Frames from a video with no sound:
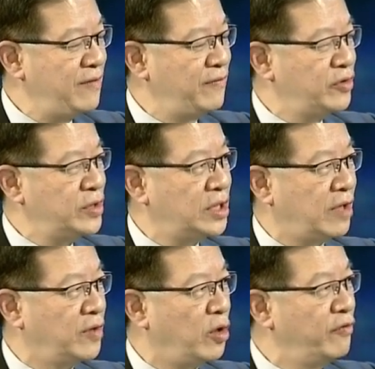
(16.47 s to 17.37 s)
influence
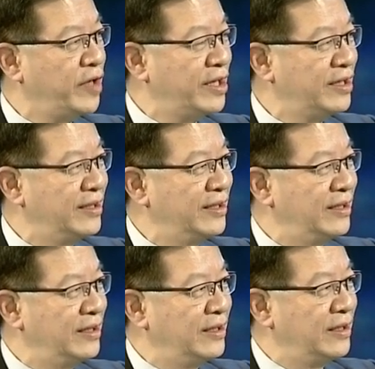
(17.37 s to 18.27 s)
of COVID,
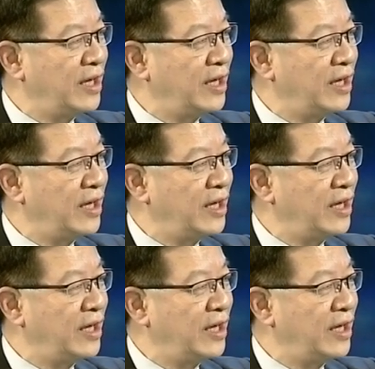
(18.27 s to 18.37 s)
Perfect.